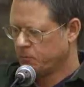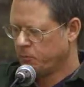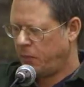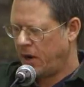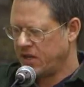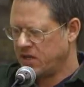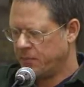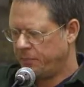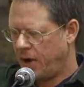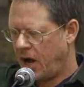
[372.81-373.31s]

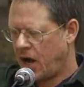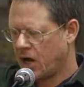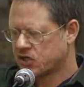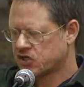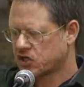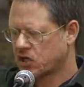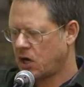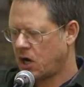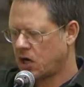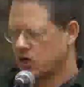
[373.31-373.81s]
by the
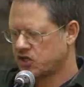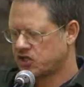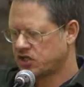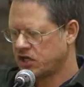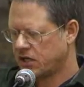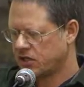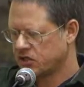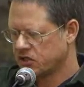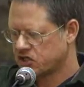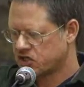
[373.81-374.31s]
boxcar's
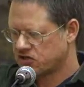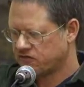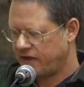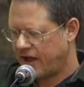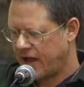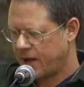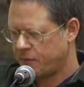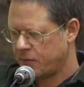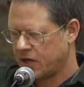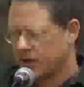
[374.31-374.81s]
sudden
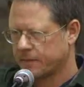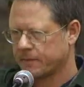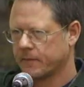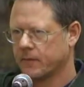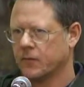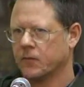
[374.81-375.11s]
slamming,